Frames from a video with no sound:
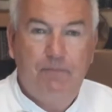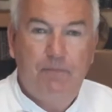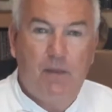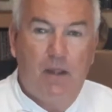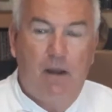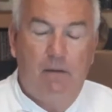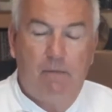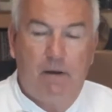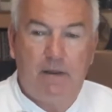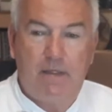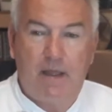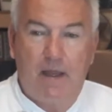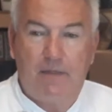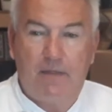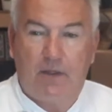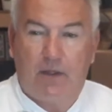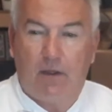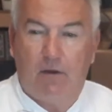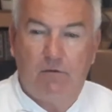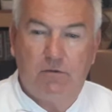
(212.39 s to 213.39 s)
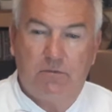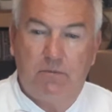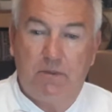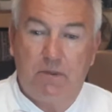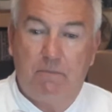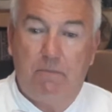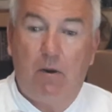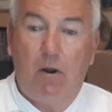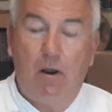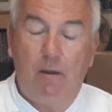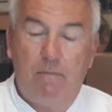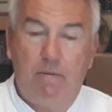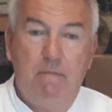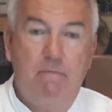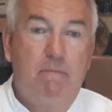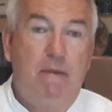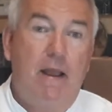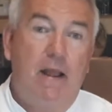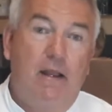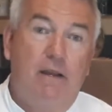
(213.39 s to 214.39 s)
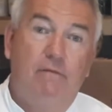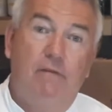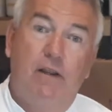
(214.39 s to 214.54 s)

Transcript: and one of the other girls with a piping bag of